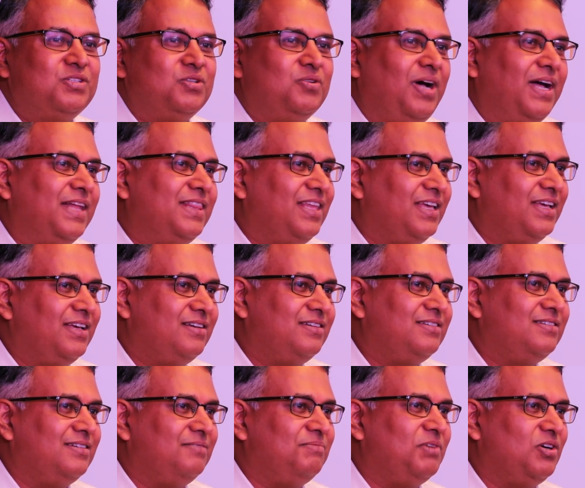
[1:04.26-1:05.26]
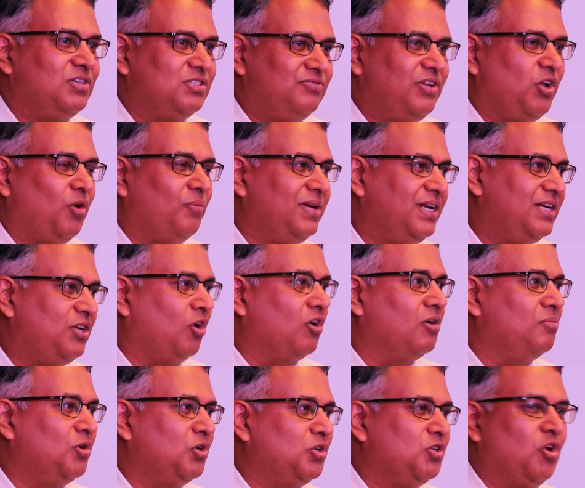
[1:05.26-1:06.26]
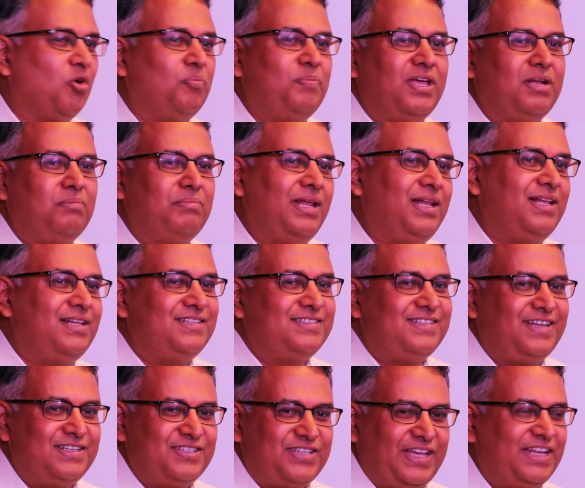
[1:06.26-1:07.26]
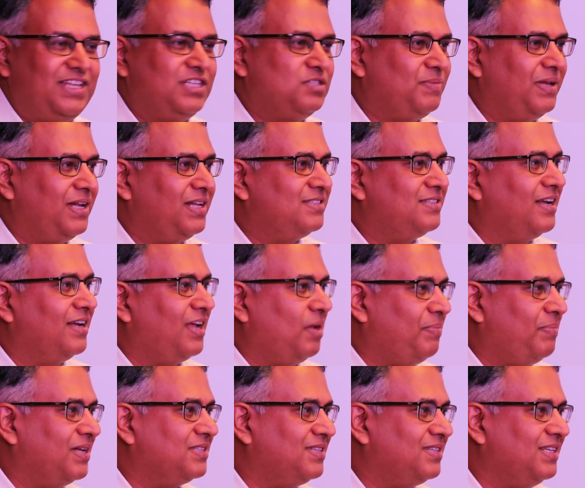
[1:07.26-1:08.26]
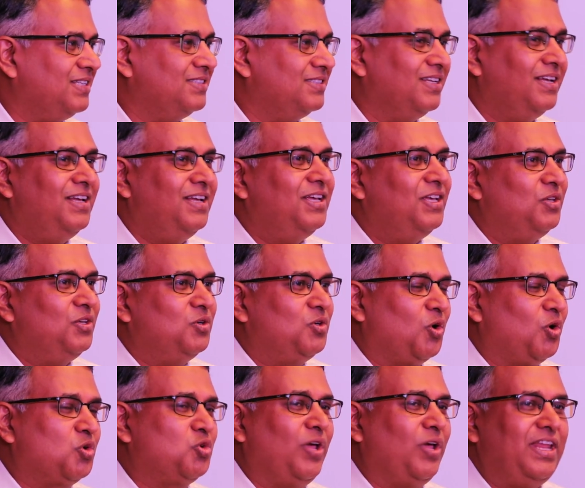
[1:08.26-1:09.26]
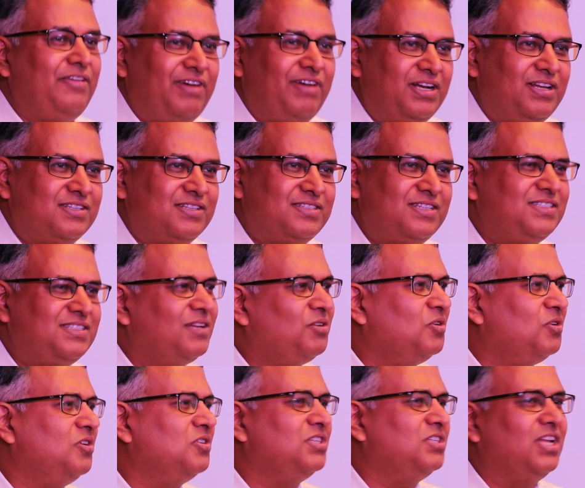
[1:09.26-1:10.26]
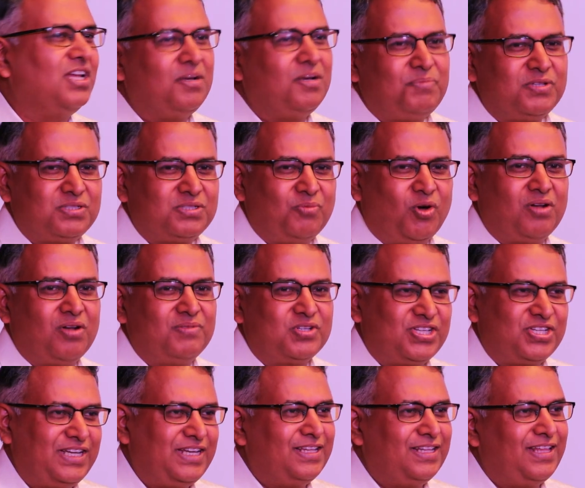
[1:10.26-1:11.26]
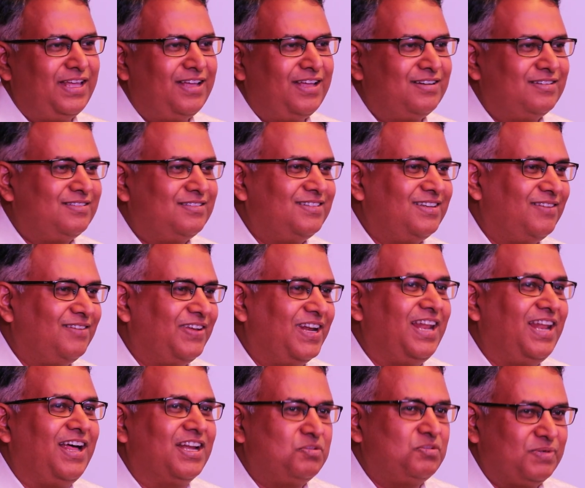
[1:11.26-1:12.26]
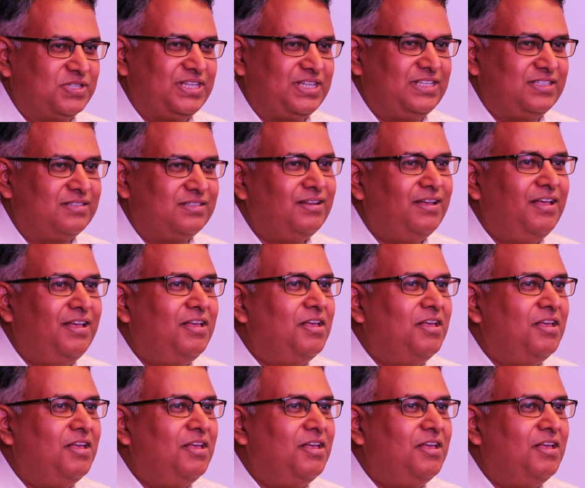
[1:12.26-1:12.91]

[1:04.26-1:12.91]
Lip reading: So I think because we normally talk about European mills and Chinese mills, their capacities, you talk to any vendors, they say, no, you're setting up a small machine, they are very large machines.